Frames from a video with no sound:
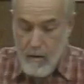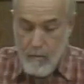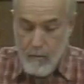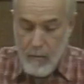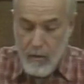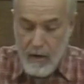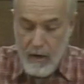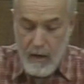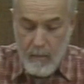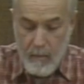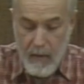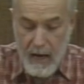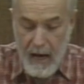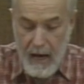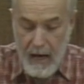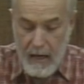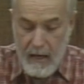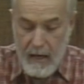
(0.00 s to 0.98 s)
put it
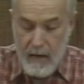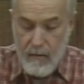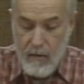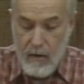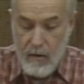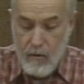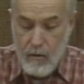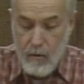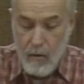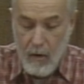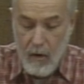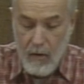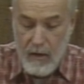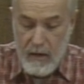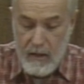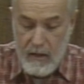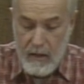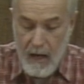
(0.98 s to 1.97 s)
back in the tool,
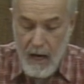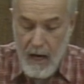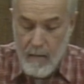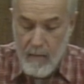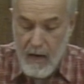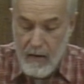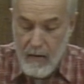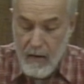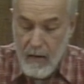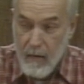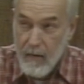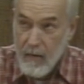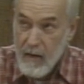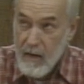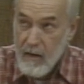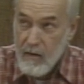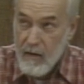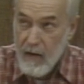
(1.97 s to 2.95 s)
this time at
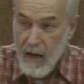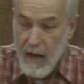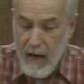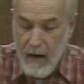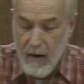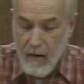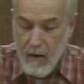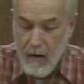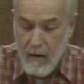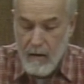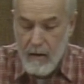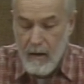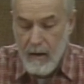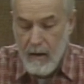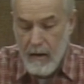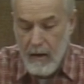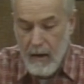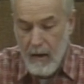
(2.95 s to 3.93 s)
this angle,
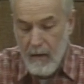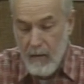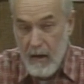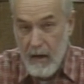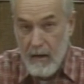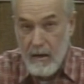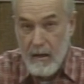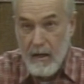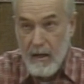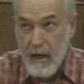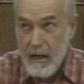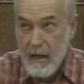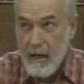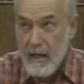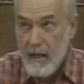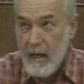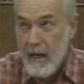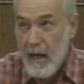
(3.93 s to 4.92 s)
and then cut
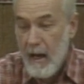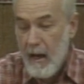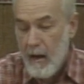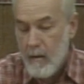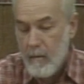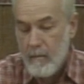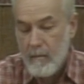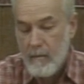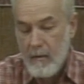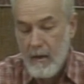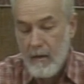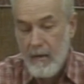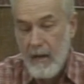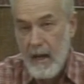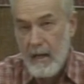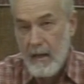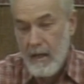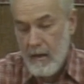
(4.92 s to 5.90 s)
it again. And
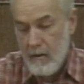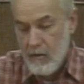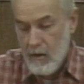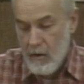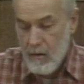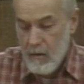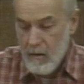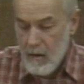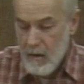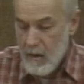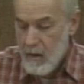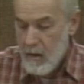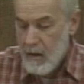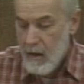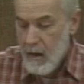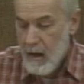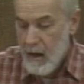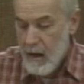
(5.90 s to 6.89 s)
that gives you
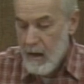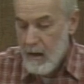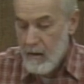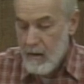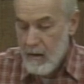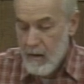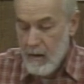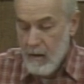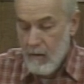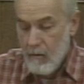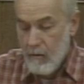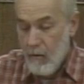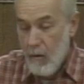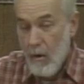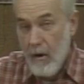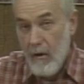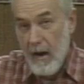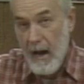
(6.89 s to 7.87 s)

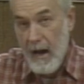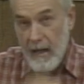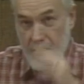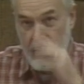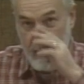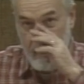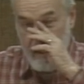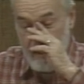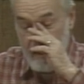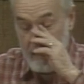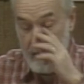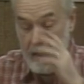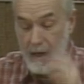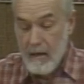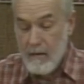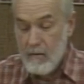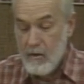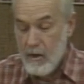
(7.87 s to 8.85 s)
4 axes
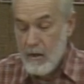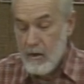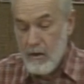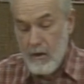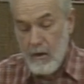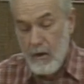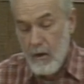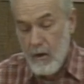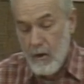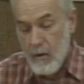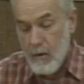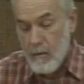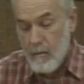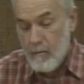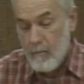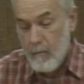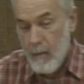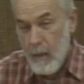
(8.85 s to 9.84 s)
instead of just 2.
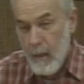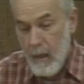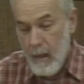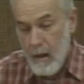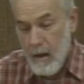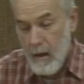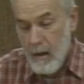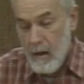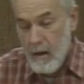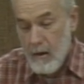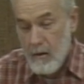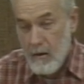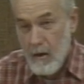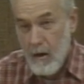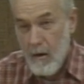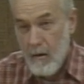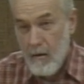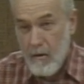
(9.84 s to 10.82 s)

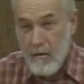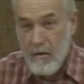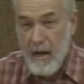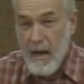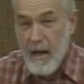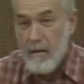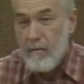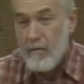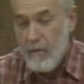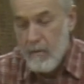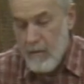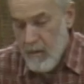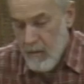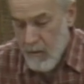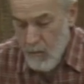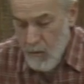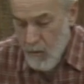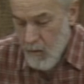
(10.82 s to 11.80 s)
So creative
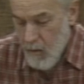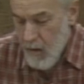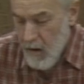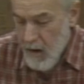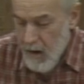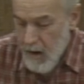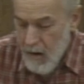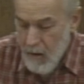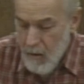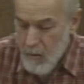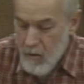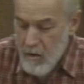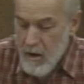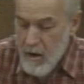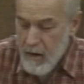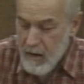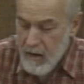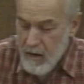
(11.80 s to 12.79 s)

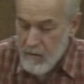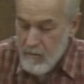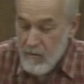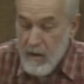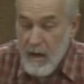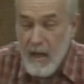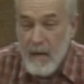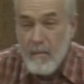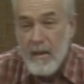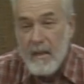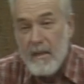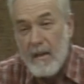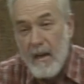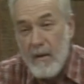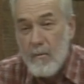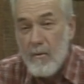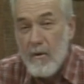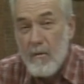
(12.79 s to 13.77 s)
work can really be
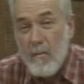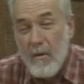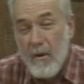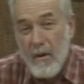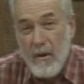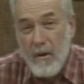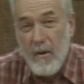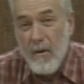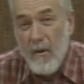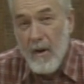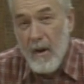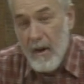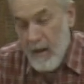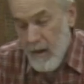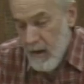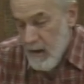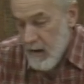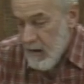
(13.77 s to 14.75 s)
done with burnt
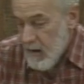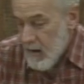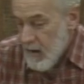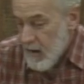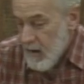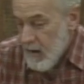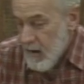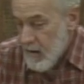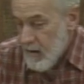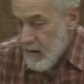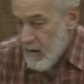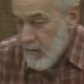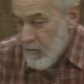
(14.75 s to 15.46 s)
cork, and